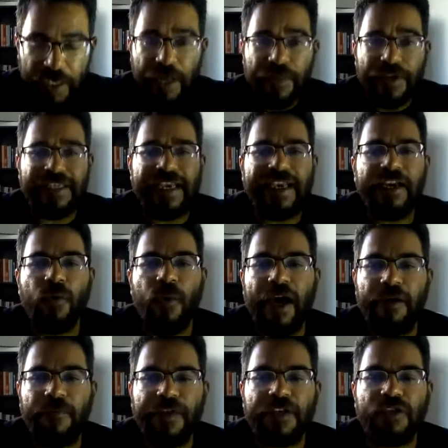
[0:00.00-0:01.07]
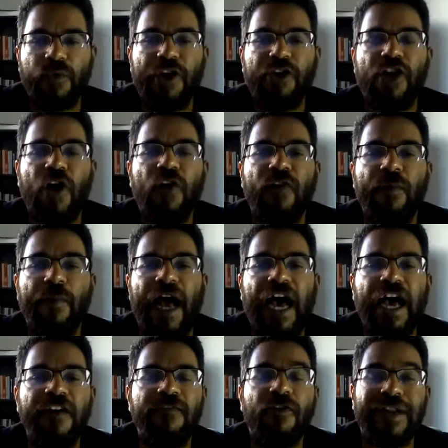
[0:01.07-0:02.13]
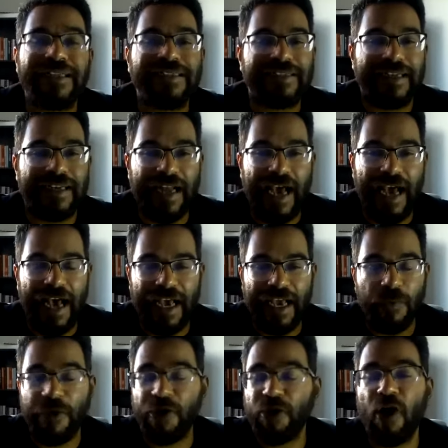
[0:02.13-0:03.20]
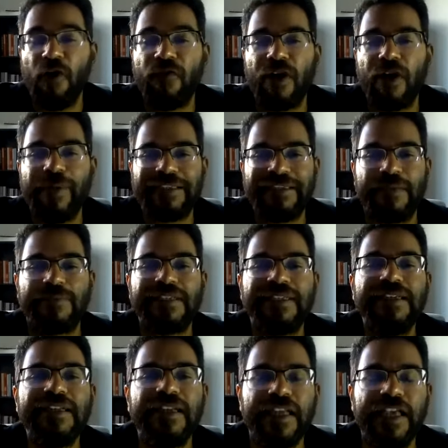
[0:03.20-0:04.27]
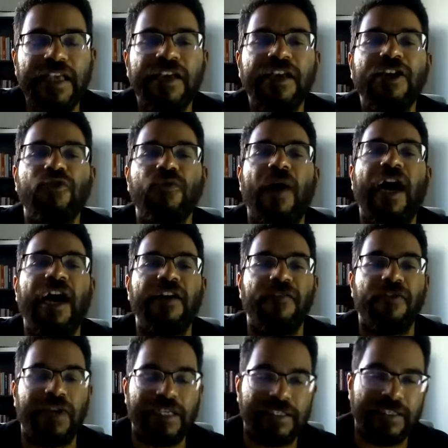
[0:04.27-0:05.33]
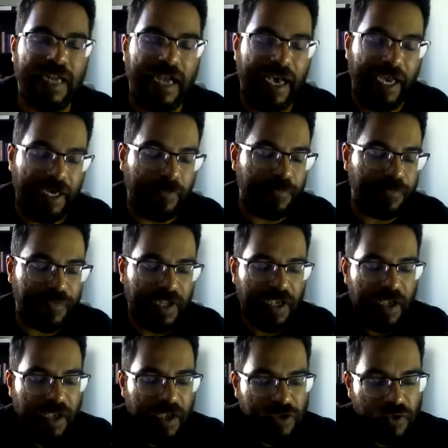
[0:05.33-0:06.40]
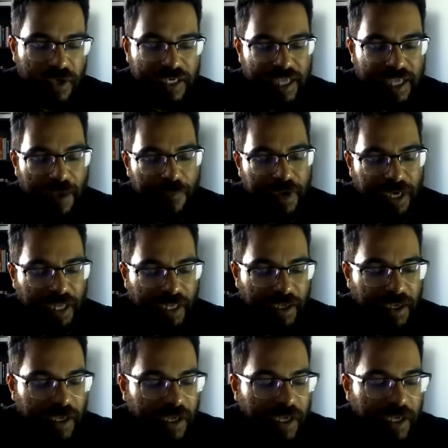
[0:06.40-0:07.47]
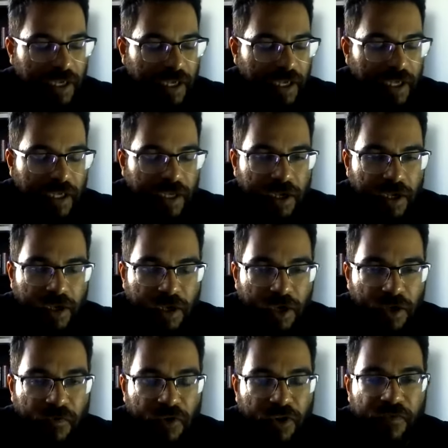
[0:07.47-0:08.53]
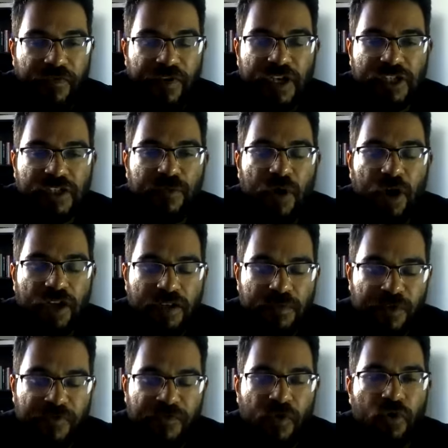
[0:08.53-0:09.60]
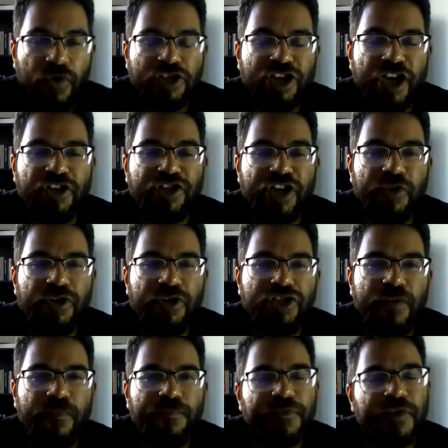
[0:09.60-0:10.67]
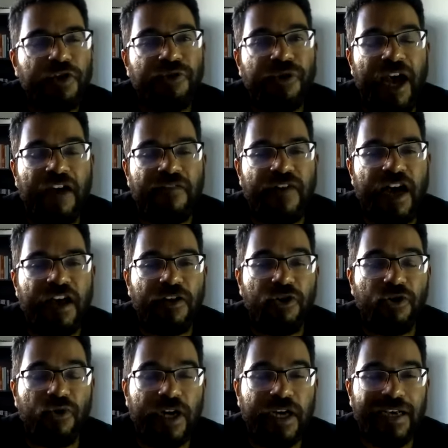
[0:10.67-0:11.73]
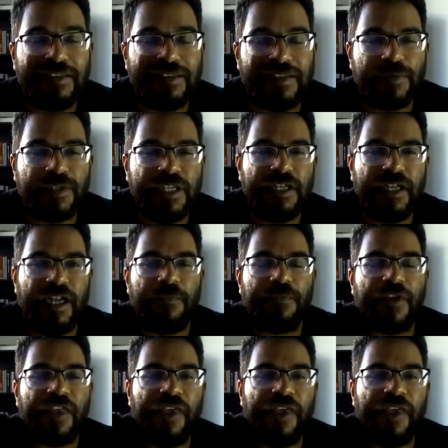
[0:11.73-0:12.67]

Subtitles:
The second one is where you go from IFRS 9, where you go from a subsidiary to IFRS 9. So what is happening? For the first part, before the change in ownership, you are a subsidiary.